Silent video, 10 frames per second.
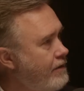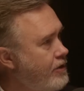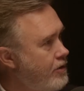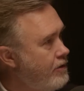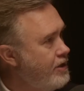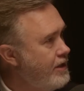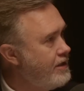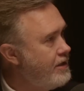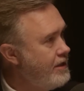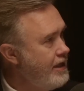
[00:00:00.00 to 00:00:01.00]
the
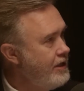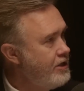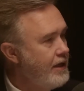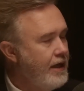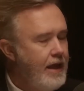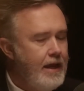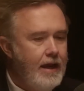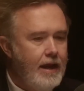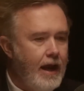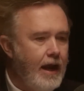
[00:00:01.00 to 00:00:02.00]
church's teaching.
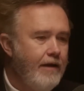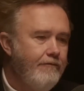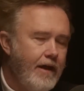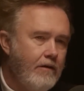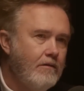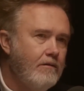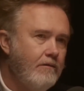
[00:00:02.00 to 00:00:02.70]
I found